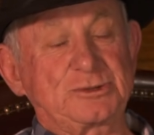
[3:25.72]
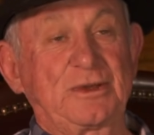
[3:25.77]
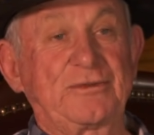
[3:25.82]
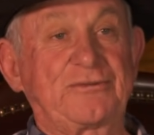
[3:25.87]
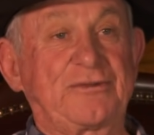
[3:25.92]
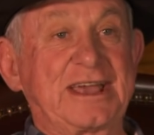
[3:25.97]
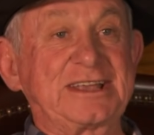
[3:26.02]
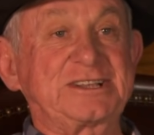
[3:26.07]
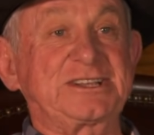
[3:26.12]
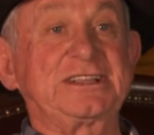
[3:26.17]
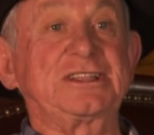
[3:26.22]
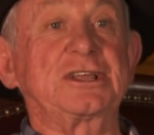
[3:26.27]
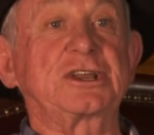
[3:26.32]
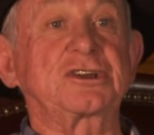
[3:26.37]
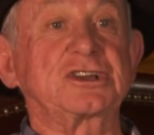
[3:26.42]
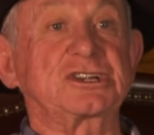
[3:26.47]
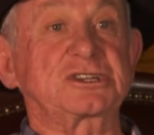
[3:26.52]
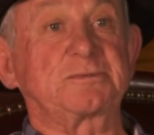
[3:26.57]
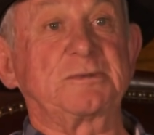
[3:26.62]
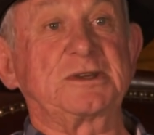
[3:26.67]
we're facing the
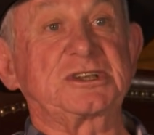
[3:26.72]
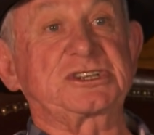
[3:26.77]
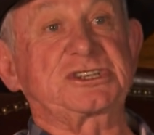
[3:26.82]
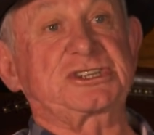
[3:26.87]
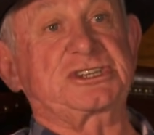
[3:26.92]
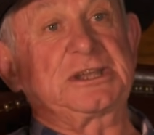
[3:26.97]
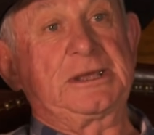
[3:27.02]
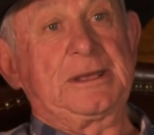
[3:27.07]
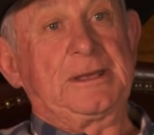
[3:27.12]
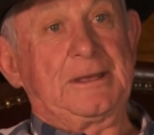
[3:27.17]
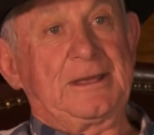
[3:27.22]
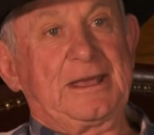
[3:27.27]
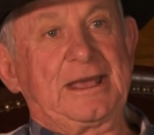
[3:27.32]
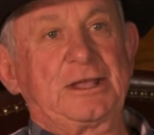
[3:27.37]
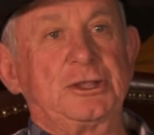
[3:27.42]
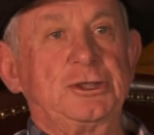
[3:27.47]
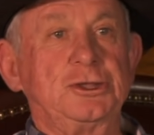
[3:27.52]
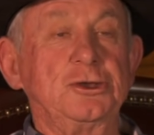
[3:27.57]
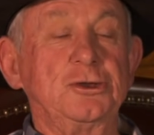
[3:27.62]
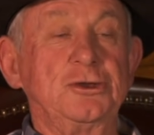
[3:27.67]
Christmas,
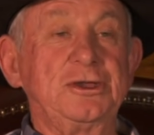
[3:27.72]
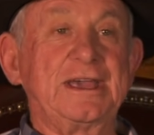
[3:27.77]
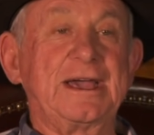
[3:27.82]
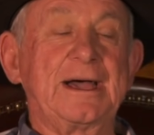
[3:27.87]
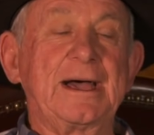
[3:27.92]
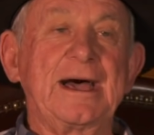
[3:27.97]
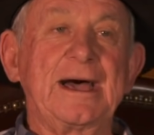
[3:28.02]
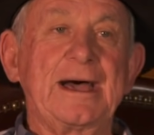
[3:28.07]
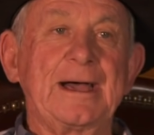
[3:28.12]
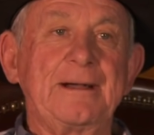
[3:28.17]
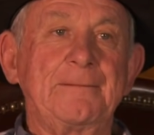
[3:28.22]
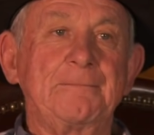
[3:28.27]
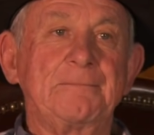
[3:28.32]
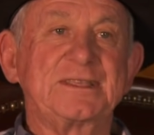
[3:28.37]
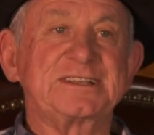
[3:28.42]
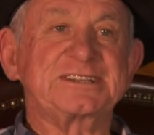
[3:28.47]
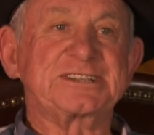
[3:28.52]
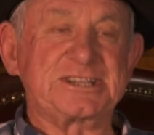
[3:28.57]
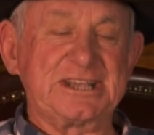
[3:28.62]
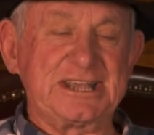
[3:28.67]
New Year
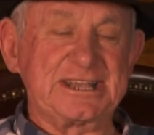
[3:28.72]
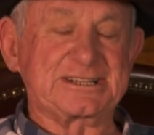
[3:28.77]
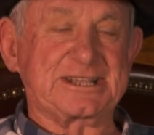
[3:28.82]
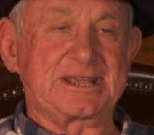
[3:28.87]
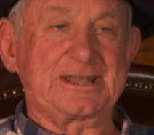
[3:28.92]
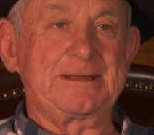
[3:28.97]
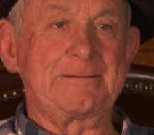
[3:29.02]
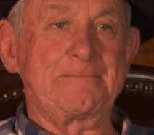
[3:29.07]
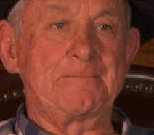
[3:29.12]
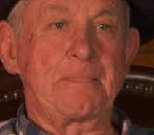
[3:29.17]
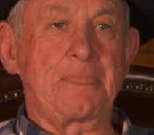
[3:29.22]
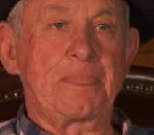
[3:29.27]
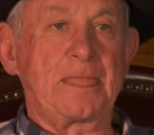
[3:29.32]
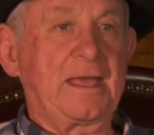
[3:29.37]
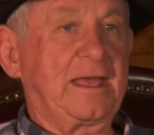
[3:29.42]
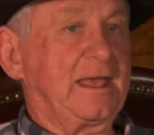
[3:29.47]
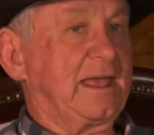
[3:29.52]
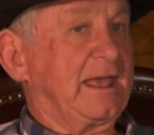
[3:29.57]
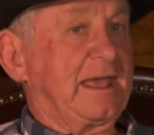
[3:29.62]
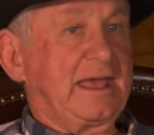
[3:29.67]
season,
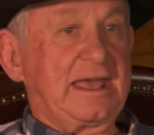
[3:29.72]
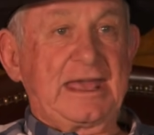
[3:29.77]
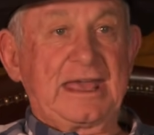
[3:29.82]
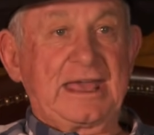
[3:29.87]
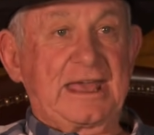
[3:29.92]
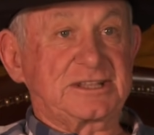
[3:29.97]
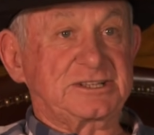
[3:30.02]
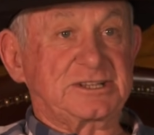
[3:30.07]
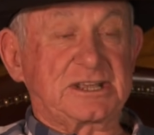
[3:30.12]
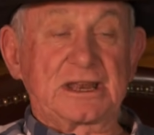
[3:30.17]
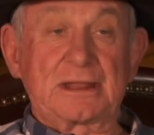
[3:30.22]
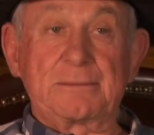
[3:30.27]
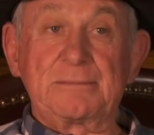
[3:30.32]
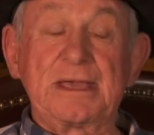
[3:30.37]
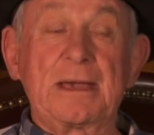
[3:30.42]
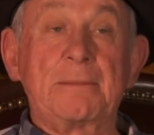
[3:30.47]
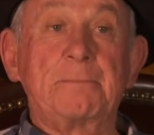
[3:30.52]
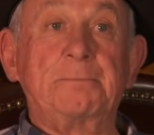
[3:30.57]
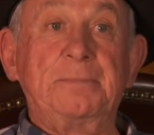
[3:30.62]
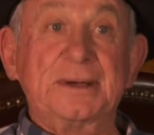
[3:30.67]
it's going to
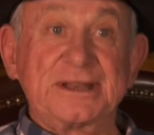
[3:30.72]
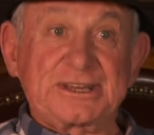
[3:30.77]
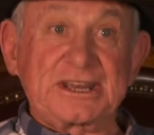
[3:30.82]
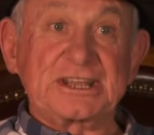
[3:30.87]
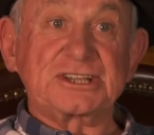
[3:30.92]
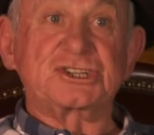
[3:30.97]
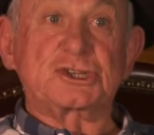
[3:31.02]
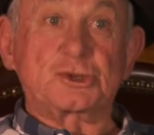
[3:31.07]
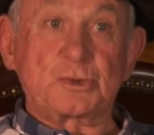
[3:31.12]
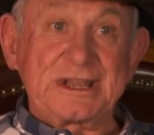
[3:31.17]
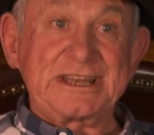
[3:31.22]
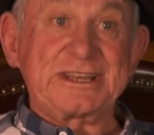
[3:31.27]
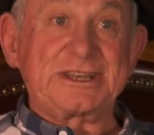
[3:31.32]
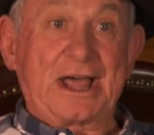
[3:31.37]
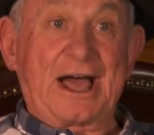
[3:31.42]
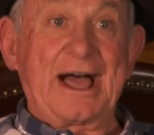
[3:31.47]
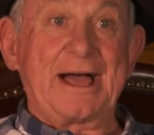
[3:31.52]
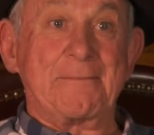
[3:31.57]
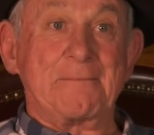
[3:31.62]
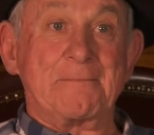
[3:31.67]
be a bittersweet
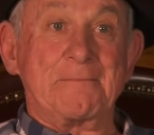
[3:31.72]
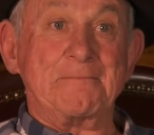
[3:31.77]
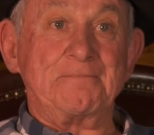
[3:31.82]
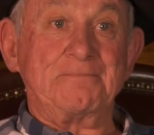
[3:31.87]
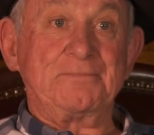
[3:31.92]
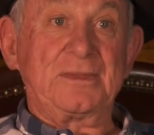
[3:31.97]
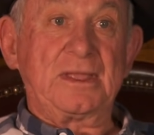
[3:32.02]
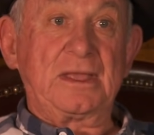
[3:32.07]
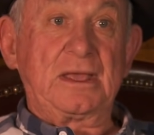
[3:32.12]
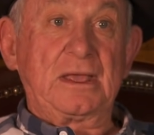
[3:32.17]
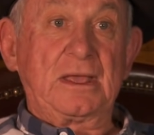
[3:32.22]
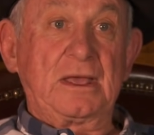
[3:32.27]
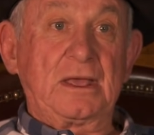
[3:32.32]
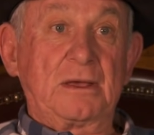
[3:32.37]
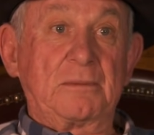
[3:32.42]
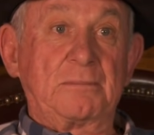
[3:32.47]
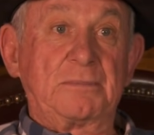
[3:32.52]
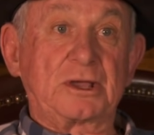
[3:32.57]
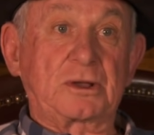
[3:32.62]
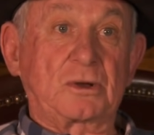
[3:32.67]
time,
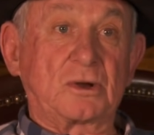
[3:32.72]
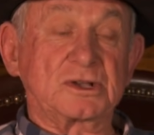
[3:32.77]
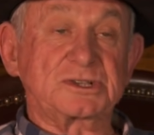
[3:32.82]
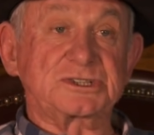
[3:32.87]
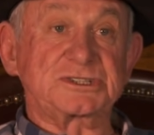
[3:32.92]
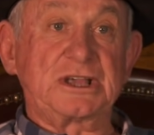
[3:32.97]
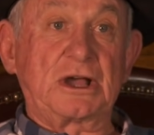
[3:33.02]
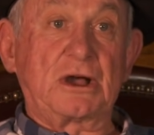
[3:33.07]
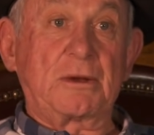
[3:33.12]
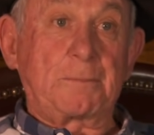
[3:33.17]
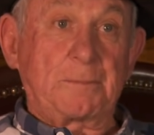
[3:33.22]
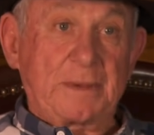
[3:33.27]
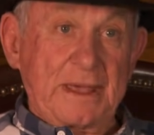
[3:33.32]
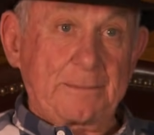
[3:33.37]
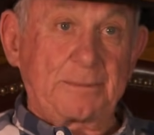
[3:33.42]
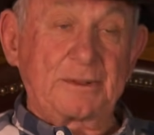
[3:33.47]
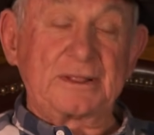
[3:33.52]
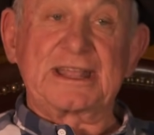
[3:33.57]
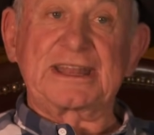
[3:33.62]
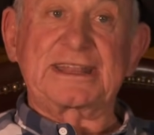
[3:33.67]
because there are
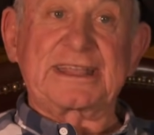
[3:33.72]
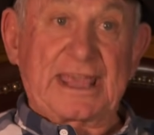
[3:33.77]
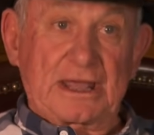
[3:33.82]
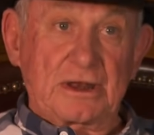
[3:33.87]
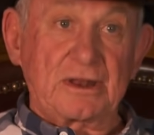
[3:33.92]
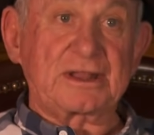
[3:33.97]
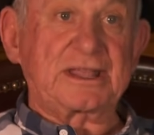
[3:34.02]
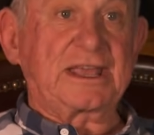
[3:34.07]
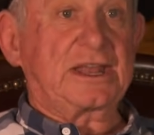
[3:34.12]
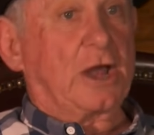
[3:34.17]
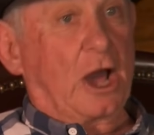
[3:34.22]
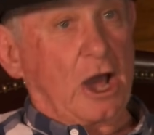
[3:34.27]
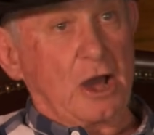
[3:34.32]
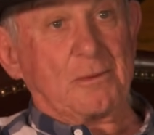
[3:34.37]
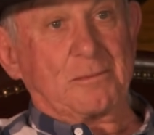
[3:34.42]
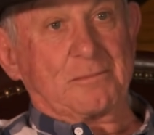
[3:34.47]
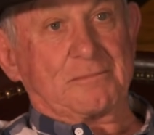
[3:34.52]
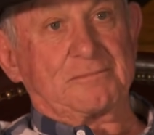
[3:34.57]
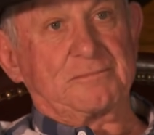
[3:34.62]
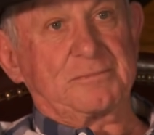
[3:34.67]
people that cannot get
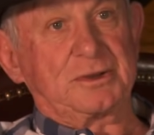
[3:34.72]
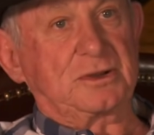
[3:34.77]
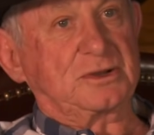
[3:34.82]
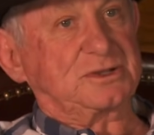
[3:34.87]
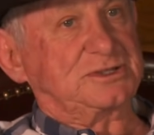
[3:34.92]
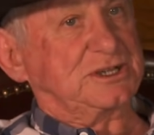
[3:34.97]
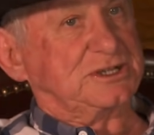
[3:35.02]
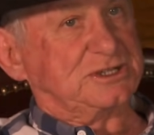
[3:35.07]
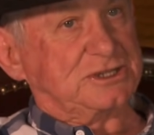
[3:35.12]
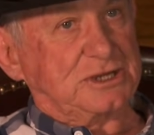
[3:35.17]
home because there's